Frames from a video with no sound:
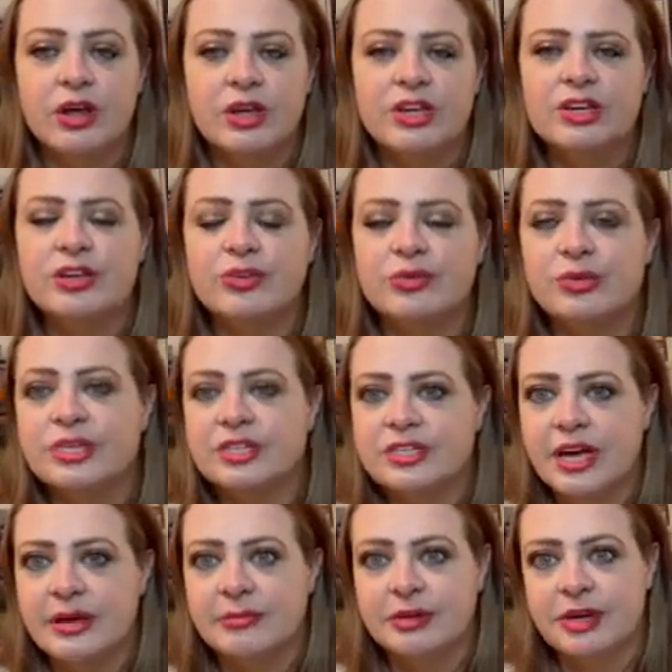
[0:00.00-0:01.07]
you know, when the
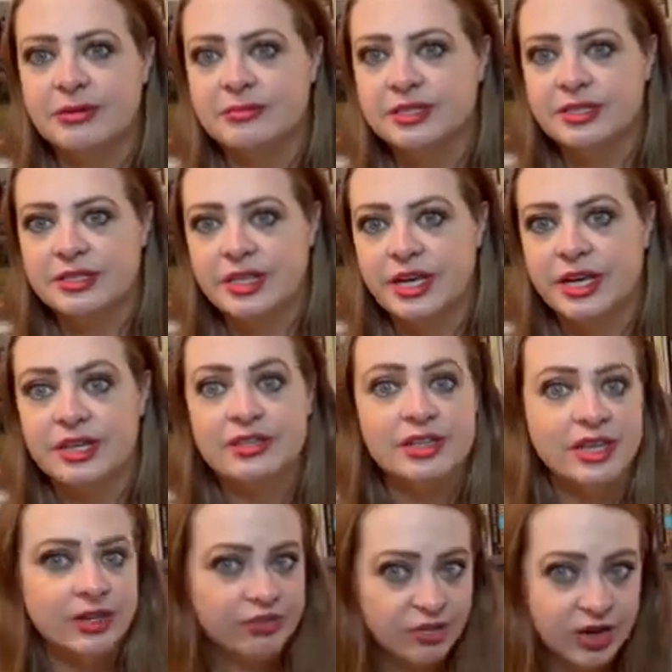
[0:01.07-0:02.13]
time comes that they
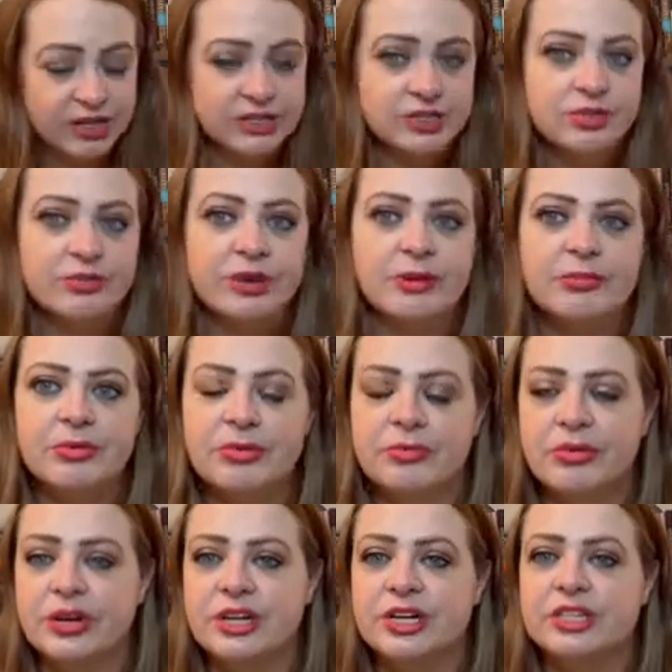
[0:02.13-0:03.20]
cross the rainbow
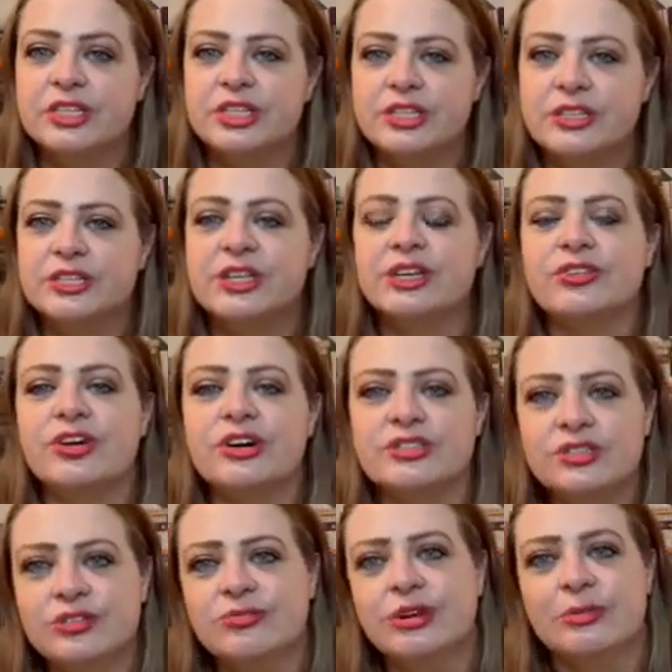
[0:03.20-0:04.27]
bridge, that they cross the
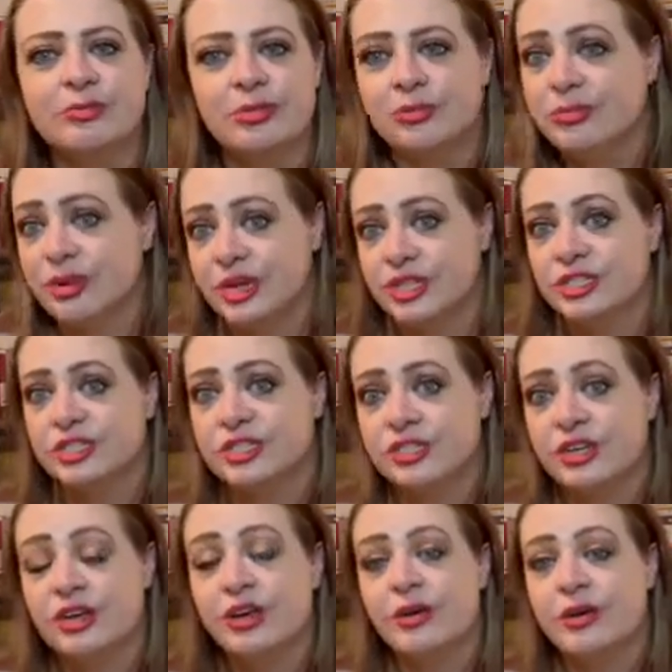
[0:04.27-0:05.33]
rainbow bridge
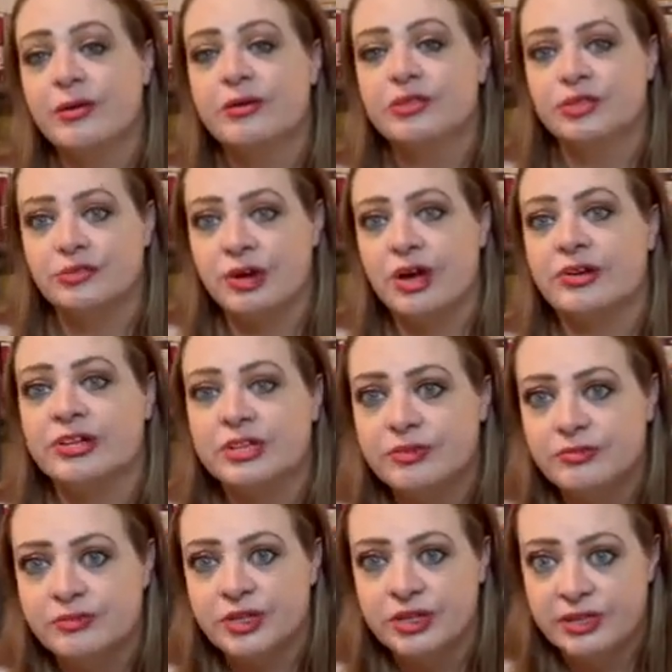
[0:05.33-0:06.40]
surrounded
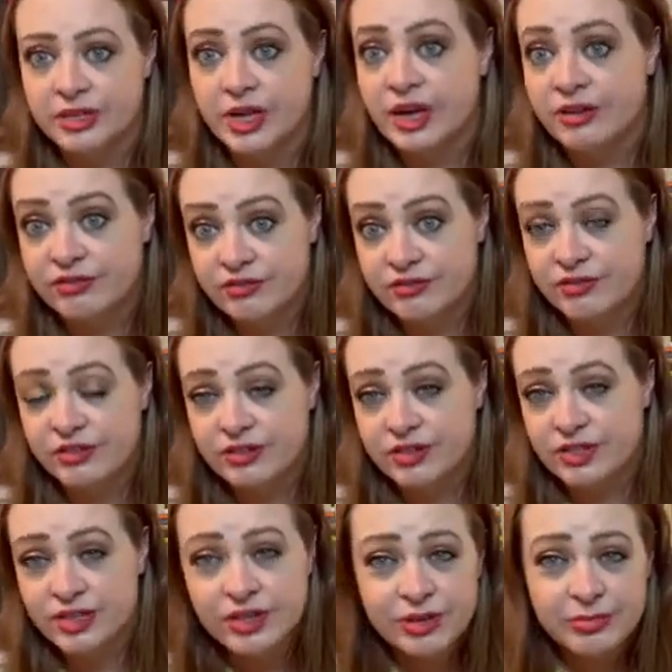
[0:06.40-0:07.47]
with love, you
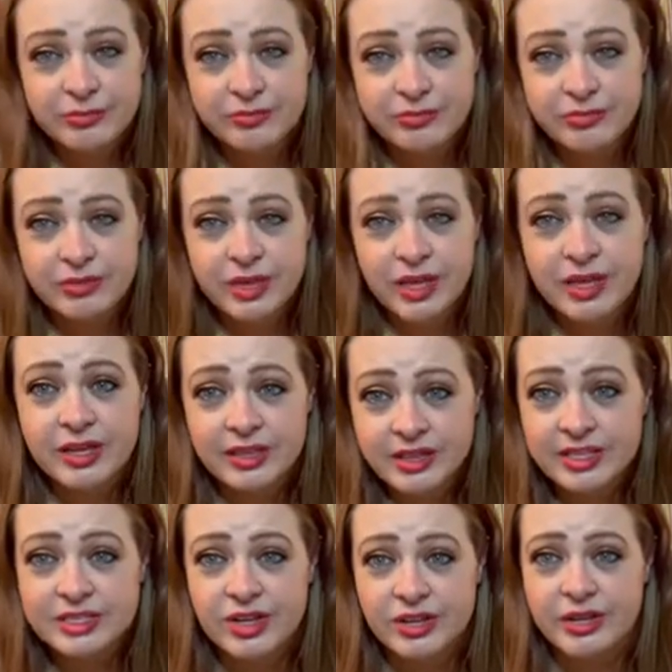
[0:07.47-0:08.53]
know, that's
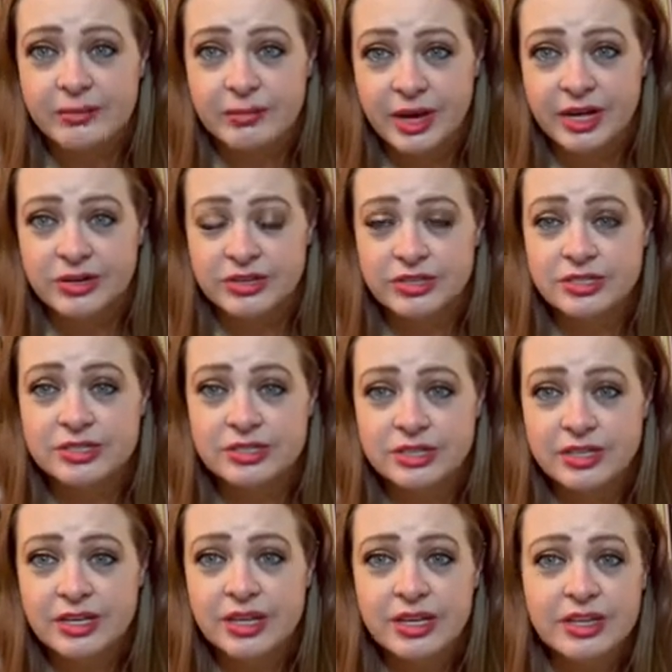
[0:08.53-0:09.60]
all that matters.
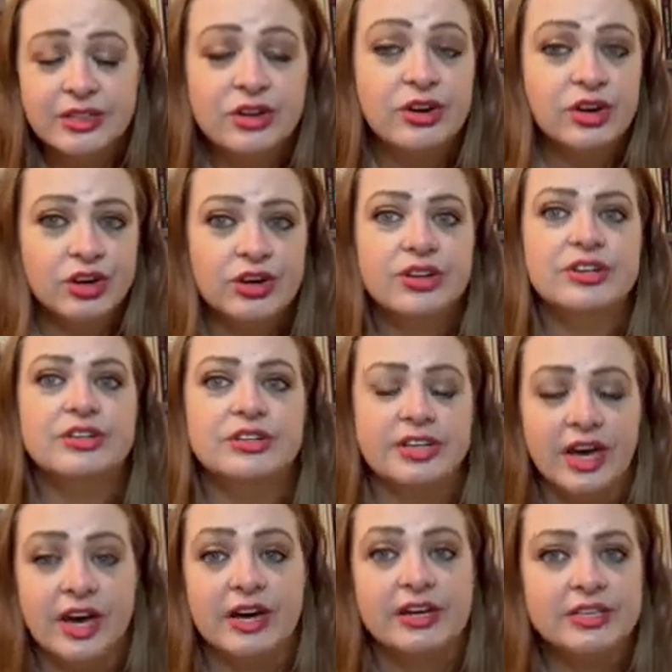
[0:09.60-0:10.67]
The hurt,
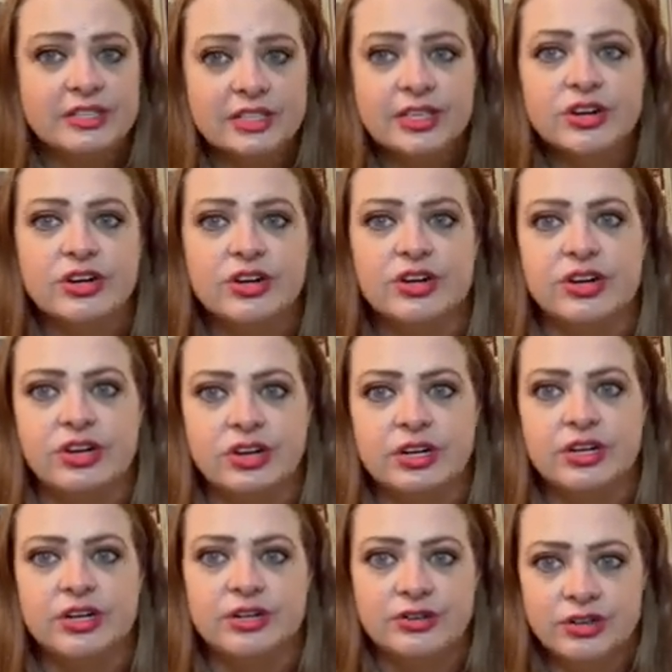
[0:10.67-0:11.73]
yeah, it's gonna hurt, and
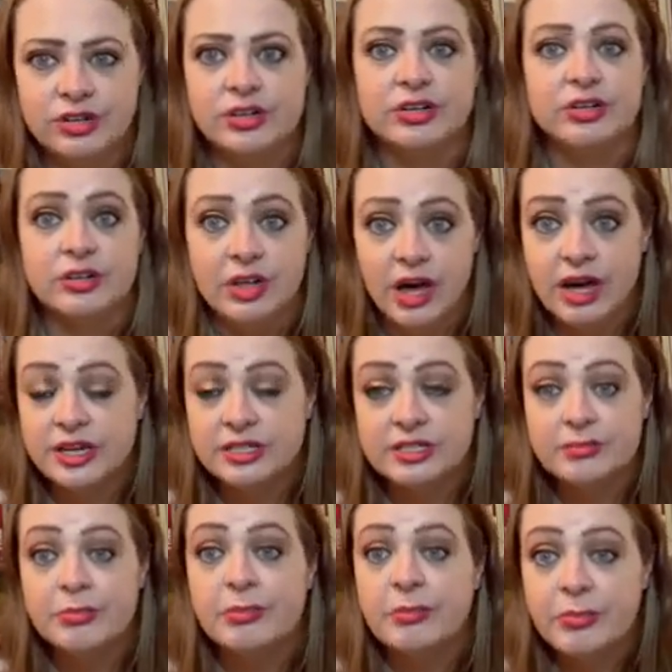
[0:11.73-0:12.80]
it'll hurt a lot,
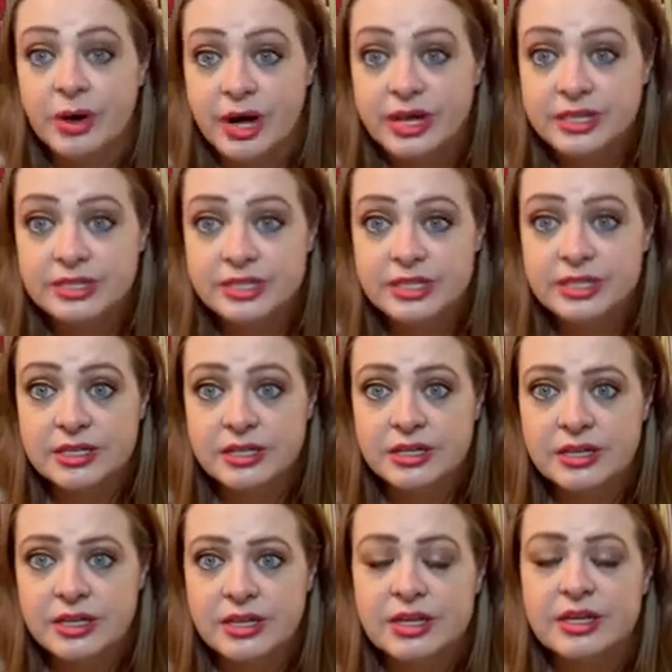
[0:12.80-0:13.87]
but,
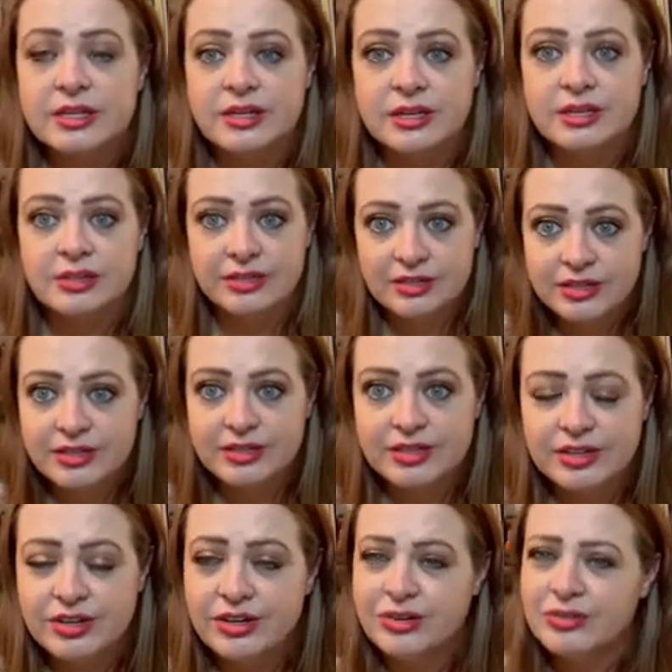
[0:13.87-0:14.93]
you
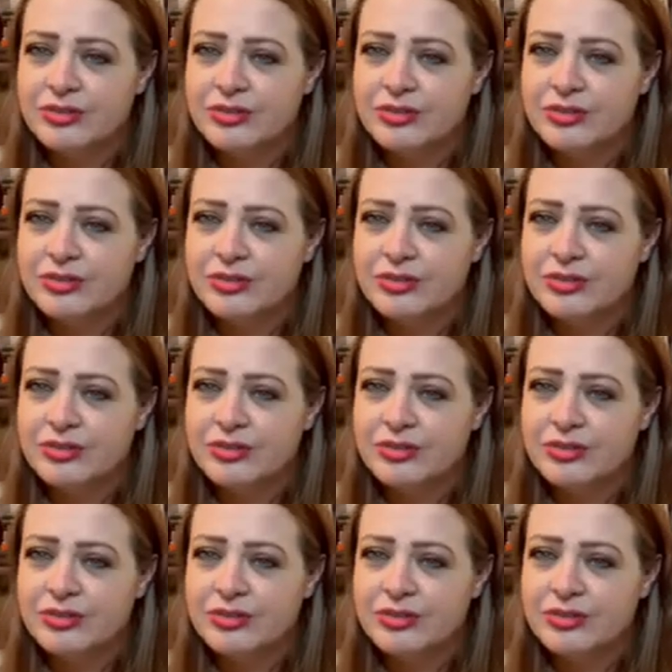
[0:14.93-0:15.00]
know,